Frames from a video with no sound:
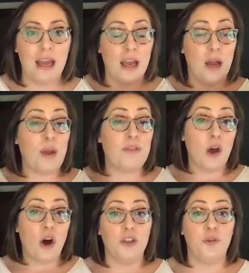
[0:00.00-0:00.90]
And we have a
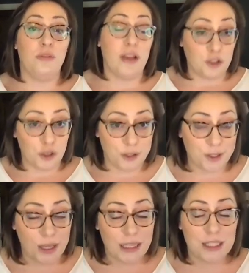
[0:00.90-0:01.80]
call to adventure. So
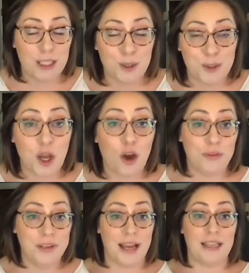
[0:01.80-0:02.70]
let's use
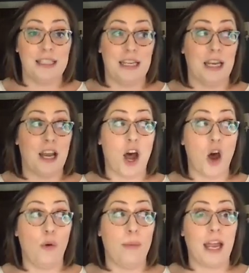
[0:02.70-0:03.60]
COVID-19.
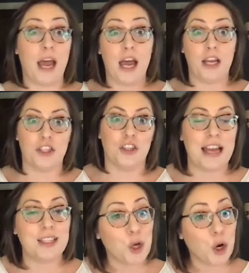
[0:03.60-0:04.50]
Oh my gosh,
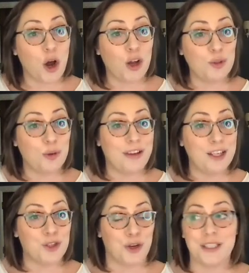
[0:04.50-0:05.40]
that's our call to
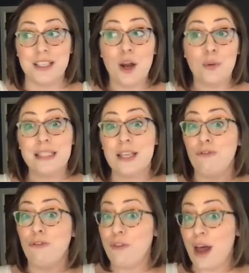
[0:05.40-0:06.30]
adventure. It doesn't always sound
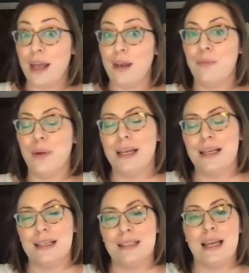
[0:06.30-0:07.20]
fun, but it
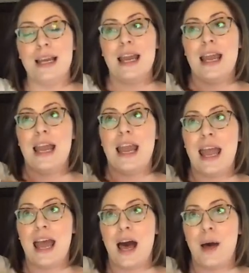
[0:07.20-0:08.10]
is
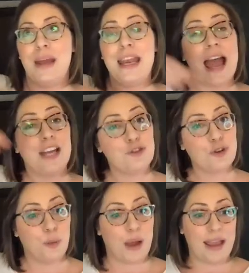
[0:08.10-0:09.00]
an
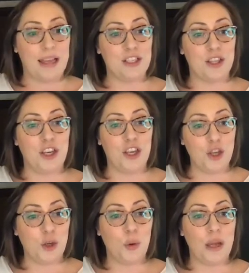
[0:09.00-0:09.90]
entryway into the
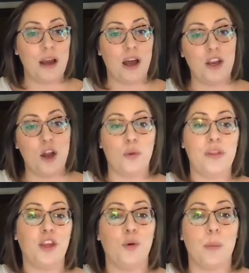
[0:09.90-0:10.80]
new and unknown that
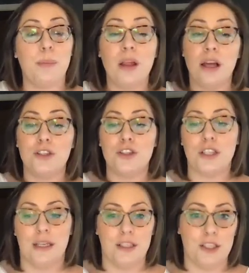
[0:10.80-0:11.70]
you are plunged
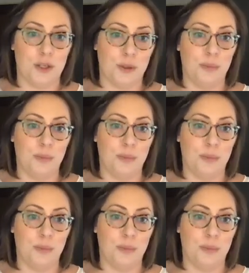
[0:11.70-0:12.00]
into.